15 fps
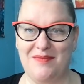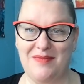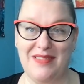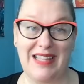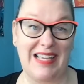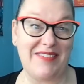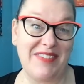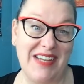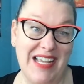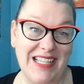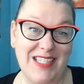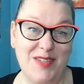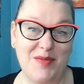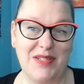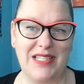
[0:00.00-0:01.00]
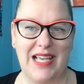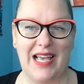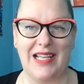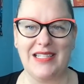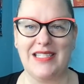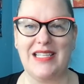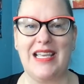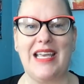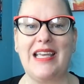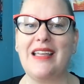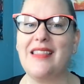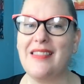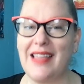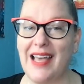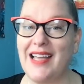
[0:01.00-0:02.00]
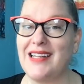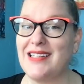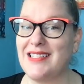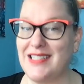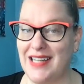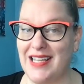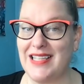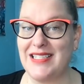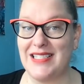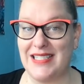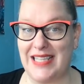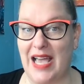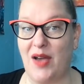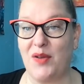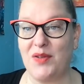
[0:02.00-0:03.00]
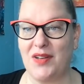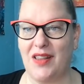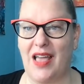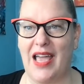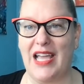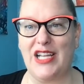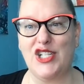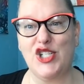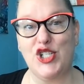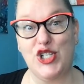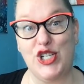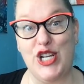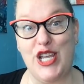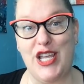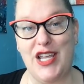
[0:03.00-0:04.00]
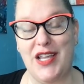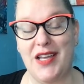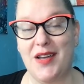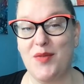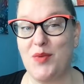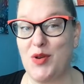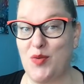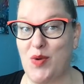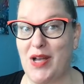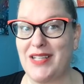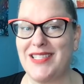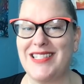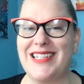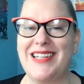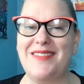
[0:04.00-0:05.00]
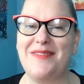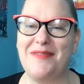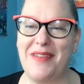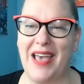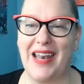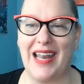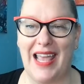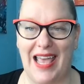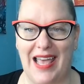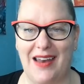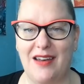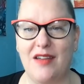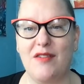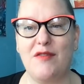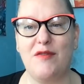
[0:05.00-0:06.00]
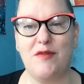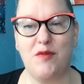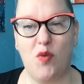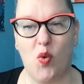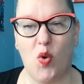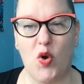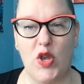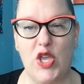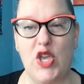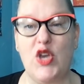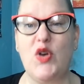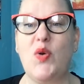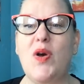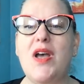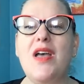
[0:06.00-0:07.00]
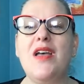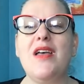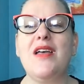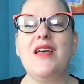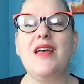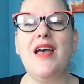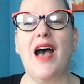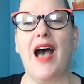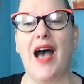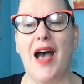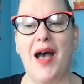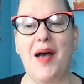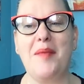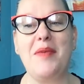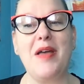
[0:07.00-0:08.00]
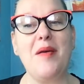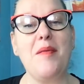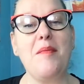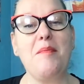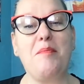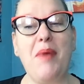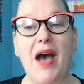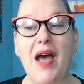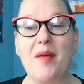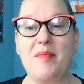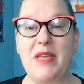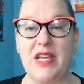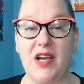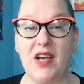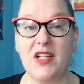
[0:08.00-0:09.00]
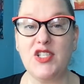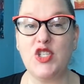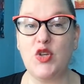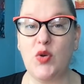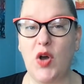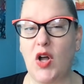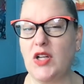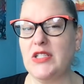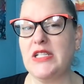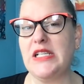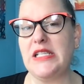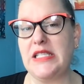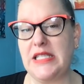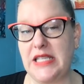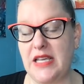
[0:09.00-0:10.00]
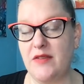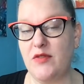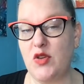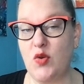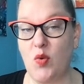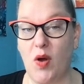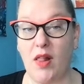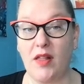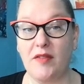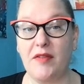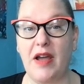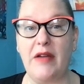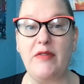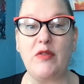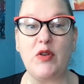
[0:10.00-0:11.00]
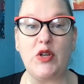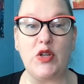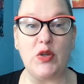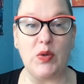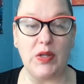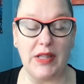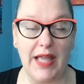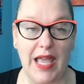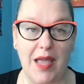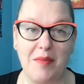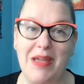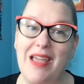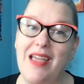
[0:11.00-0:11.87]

Vanessa was asking, that does sound like she requested FedEd for you. But because you called to see if you qualify for a new claim,